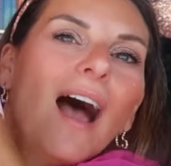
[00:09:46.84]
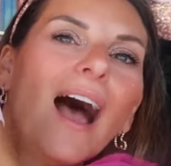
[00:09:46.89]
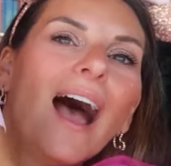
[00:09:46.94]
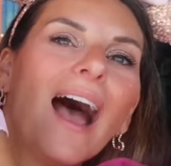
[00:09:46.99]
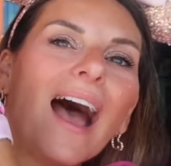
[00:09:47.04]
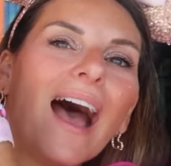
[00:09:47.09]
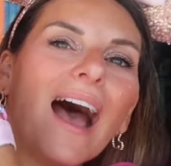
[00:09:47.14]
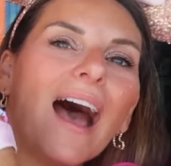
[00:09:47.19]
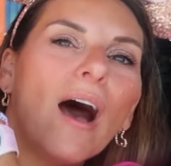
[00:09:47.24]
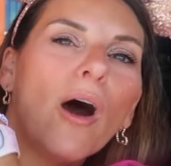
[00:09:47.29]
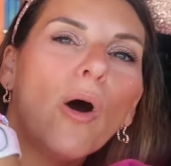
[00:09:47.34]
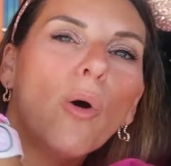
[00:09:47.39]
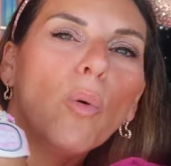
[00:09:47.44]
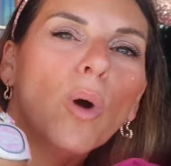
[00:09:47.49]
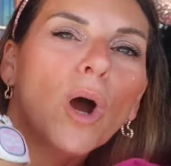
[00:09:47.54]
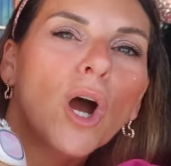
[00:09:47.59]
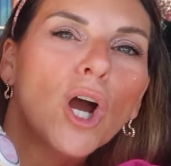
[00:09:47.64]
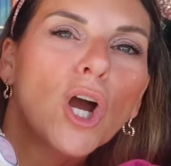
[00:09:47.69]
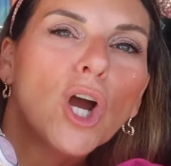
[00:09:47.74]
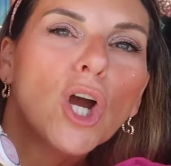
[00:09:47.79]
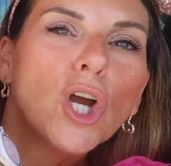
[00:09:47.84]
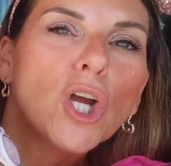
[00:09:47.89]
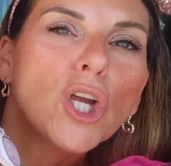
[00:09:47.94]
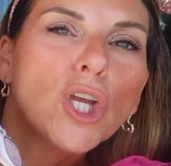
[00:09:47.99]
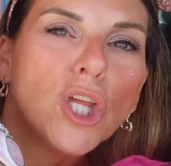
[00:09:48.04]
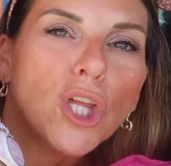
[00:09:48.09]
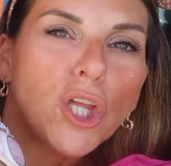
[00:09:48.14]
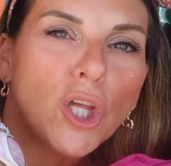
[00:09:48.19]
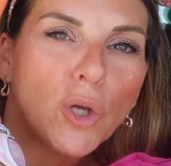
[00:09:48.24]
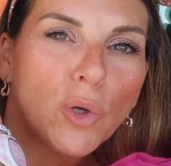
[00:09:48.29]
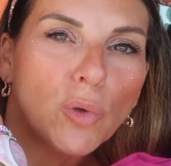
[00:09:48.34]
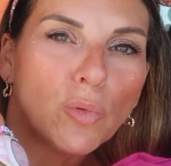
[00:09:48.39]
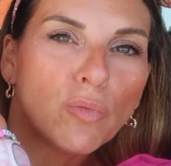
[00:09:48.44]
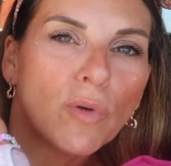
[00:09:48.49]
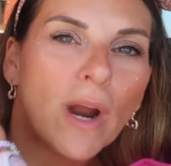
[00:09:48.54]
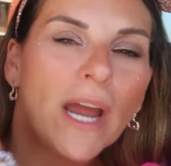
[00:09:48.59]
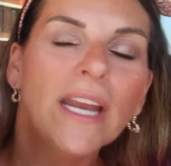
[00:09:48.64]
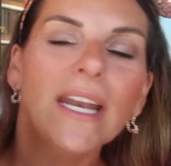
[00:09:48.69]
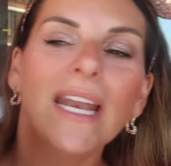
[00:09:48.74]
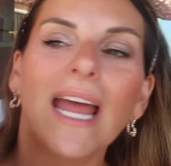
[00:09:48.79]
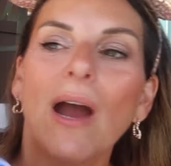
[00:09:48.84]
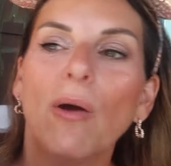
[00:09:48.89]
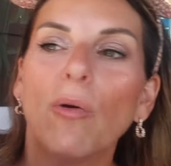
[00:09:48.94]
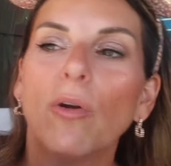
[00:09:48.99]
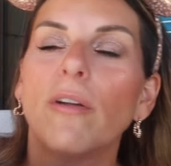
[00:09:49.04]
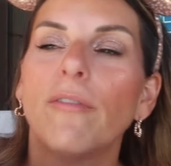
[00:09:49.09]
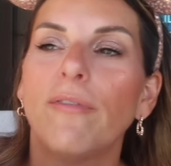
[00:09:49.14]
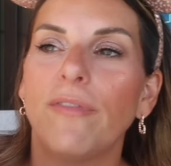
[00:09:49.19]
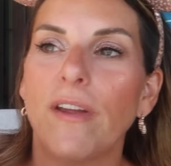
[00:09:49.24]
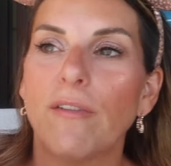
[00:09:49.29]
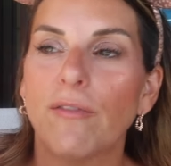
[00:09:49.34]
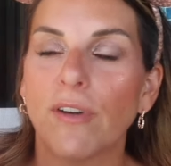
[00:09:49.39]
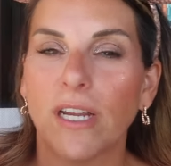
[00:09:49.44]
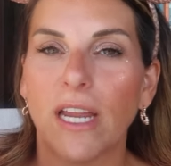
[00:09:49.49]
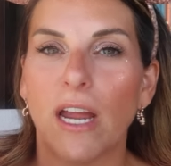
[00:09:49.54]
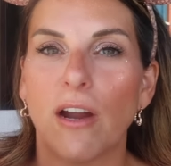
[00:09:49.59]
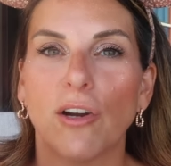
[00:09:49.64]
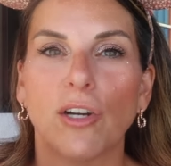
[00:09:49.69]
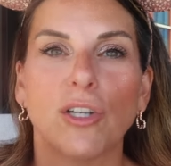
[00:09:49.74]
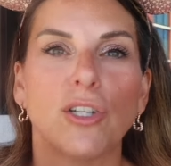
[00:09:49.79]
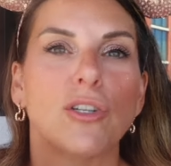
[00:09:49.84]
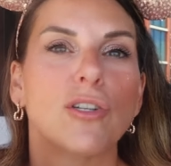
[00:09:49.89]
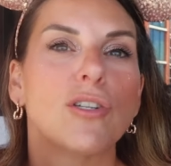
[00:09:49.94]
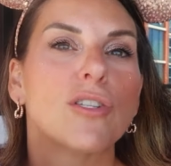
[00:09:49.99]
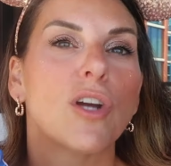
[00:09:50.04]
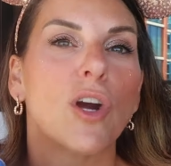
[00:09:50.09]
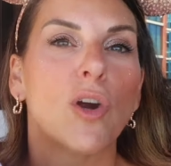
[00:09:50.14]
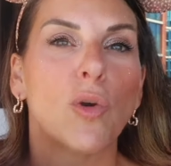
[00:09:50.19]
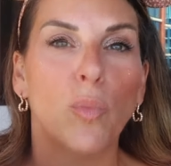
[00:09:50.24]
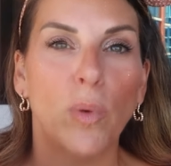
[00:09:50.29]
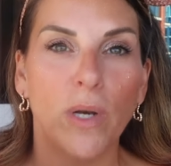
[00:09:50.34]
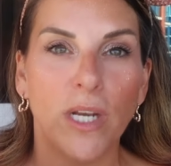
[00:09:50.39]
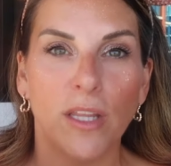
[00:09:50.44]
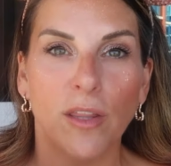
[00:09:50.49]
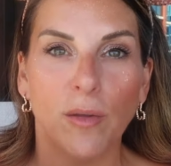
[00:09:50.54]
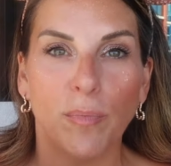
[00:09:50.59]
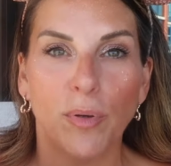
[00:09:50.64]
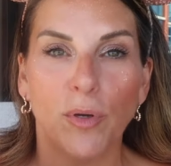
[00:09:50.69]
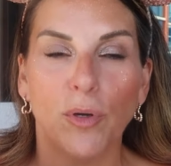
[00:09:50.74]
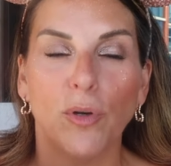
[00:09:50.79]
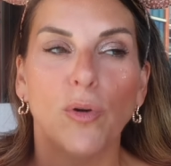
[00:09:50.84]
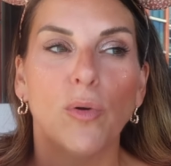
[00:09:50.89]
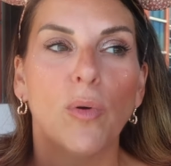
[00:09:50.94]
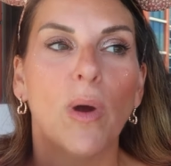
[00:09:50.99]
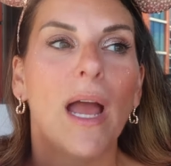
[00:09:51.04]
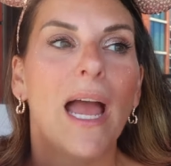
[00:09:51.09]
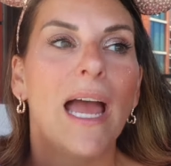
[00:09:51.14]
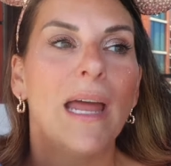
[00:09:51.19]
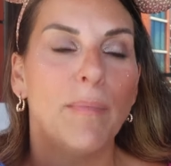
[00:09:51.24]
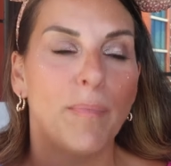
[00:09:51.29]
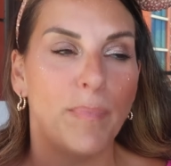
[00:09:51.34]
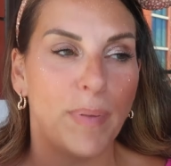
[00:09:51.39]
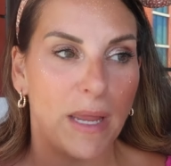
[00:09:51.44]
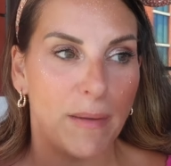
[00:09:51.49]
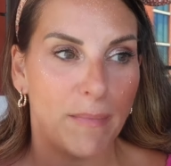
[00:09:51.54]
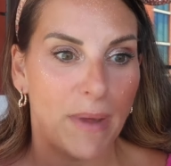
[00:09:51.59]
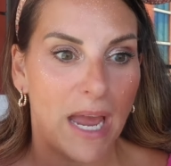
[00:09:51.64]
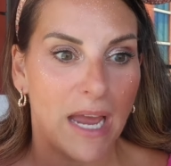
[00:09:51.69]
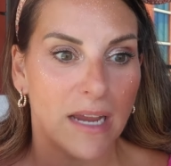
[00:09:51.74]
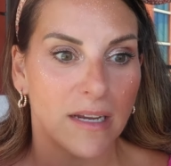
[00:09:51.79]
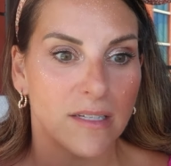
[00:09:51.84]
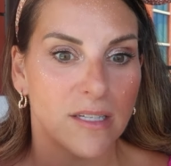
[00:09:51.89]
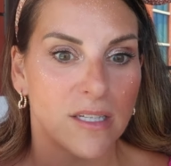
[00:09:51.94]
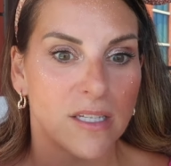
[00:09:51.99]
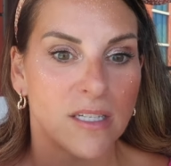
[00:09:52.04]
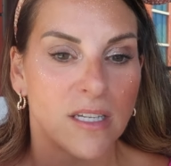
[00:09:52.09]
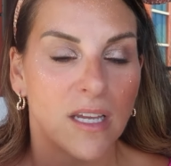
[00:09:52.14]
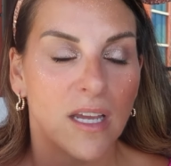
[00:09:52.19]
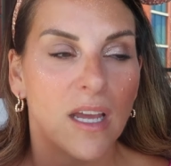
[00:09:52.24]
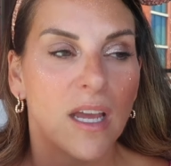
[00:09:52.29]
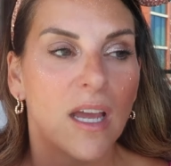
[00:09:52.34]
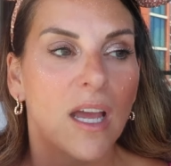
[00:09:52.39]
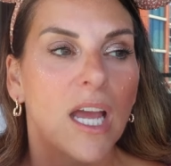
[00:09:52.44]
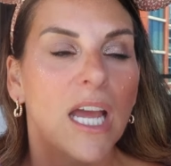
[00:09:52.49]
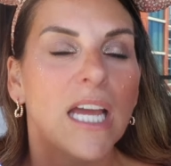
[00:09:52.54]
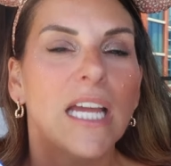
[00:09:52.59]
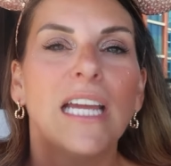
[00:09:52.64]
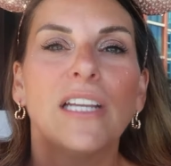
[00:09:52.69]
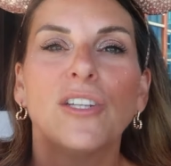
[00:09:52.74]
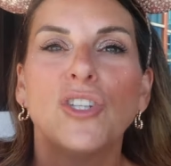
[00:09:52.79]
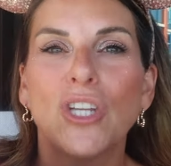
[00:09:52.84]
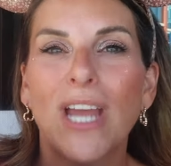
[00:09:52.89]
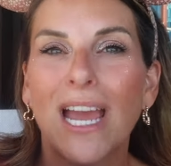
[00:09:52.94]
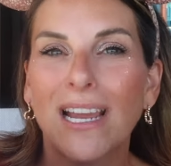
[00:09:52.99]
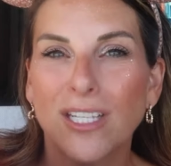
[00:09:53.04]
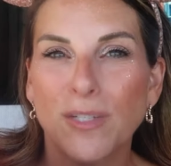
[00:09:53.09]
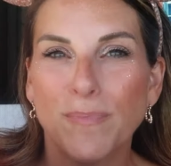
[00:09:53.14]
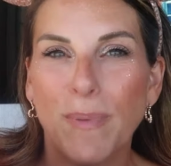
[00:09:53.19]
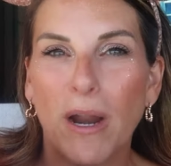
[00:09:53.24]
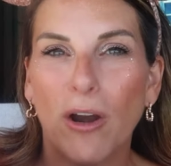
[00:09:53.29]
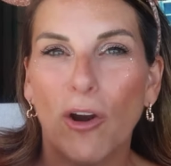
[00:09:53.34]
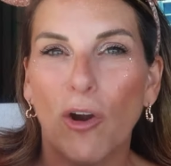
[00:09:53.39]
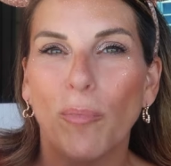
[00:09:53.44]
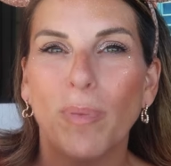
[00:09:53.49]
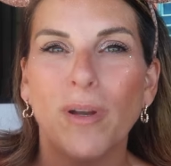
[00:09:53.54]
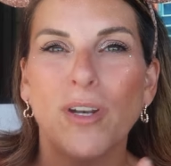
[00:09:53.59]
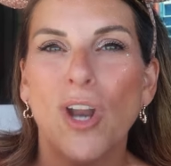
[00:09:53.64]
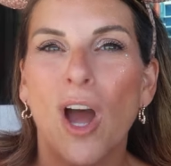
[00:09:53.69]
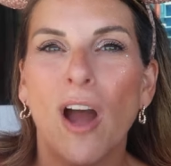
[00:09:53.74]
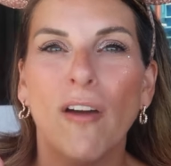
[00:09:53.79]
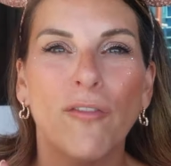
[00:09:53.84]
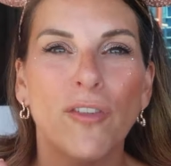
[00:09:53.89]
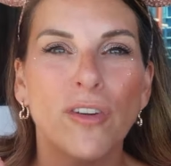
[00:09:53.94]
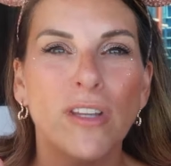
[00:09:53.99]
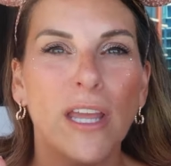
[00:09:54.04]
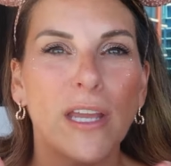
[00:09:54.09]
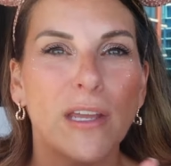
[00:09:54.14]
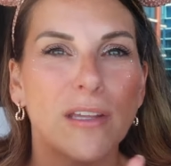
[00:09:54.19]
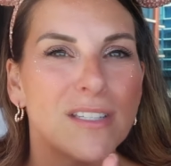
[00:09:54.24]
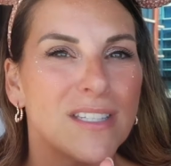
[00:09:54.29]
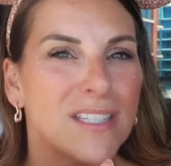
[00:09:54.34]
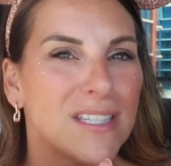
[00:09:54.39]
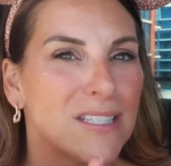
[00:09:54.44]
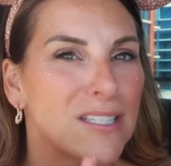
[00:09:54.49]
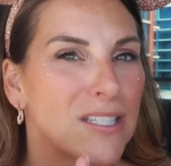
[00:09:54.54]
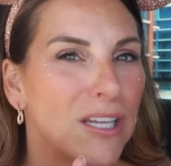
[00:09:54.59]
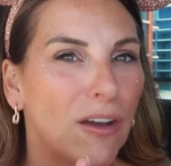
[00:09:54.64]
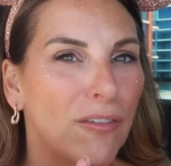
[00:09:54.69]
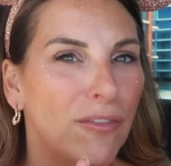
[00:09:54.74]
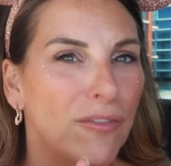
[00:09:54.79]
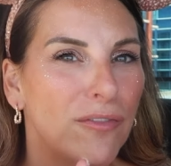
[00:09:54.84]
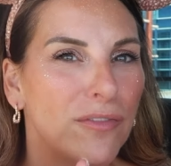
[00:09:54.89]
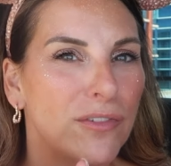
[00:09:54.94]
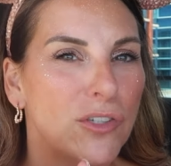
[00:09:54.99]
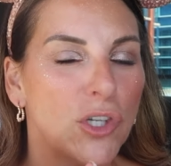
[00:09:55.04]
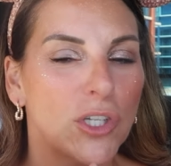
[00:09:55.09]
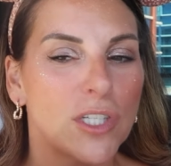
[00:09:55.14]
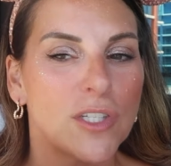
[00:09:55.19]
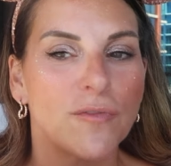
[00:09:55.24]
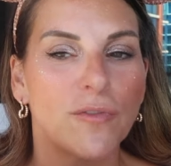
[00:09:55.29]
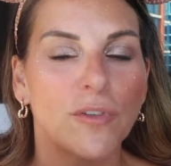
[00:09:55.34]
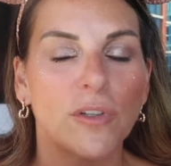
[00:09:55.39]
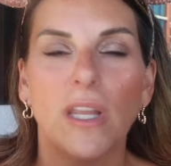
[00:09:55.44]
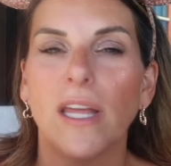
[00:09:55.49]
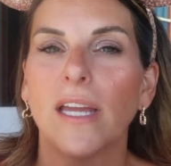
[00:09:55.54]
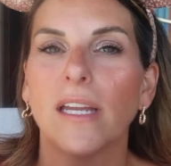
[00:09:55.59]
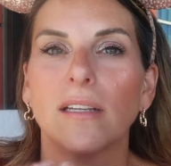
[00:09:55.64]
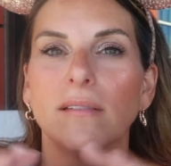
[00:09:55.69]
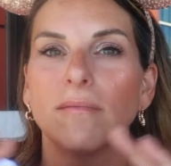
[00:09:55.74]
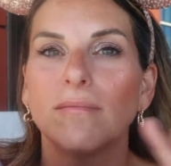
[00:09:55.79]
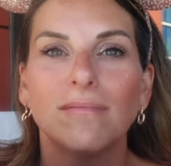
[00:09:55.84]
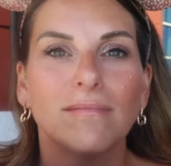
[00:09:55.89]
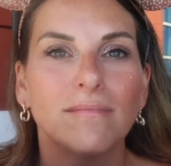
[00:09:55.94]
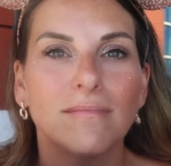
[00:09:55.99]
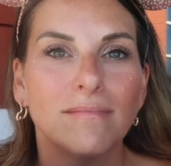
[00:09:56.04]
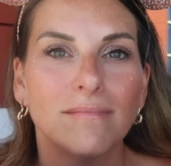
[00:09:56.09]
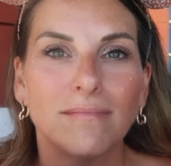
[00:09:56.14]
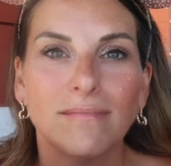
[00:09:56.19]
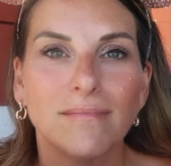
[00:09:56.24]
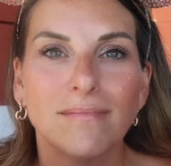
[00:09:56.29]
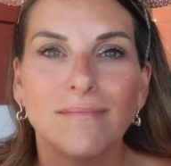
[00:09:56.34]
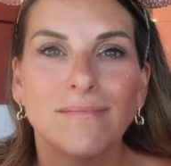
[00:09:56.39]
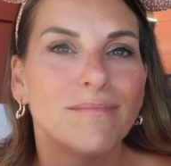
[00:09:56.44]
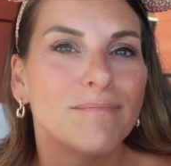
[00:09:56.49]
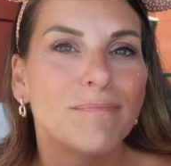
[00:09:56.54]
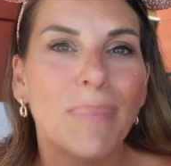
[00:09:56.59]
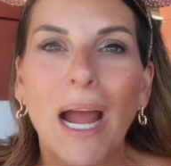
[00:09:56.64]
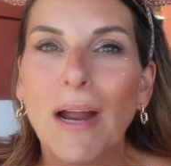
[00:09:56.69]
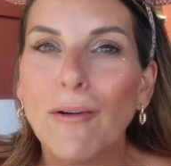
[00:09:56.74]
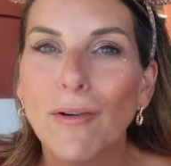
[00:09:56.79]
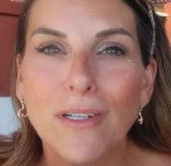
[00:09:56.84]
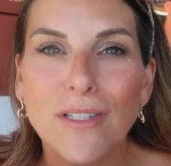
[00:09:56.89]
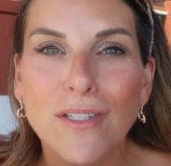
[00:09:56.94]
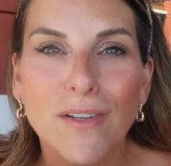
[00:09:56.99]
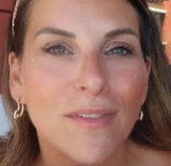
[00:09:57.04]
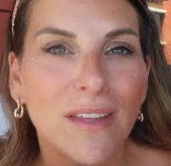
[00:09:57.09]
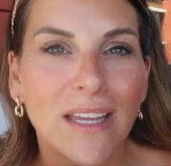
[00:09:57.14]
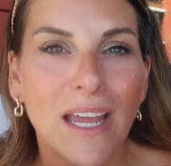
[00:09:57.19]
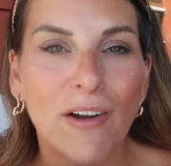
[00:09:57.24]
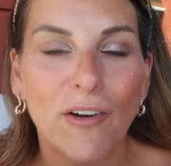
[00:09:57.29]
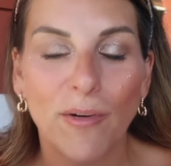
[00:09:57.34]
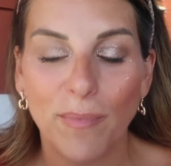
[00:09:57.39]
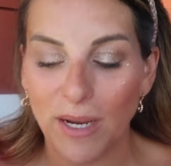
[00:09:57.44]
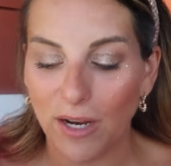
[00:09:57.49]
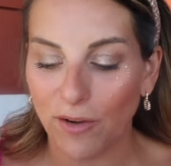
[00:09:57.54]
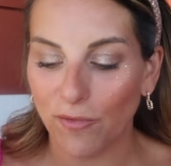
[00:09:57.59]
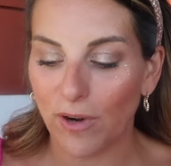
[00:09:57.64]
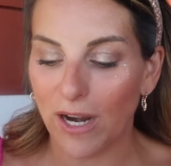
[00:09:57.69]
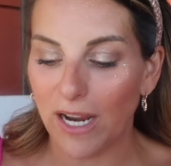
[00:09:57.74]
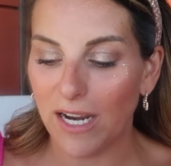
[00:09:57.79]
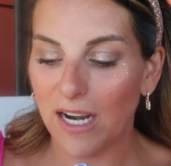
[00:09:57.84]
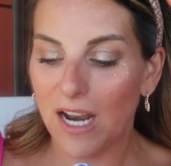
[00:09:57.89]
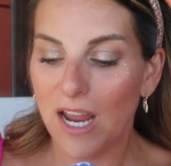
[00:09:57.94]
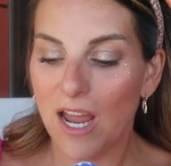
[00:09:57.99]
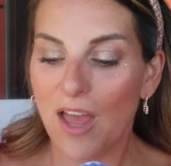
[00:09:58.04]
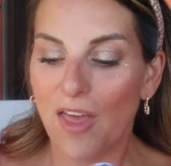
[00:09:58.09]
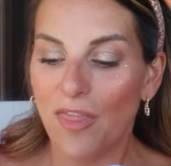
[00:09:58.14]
How cute. Right now, her favorite characters are Winnie the Pooh and Baymax and Jack Sparrow, but not for like stuff, just for like Pirates of the Caribbean, right?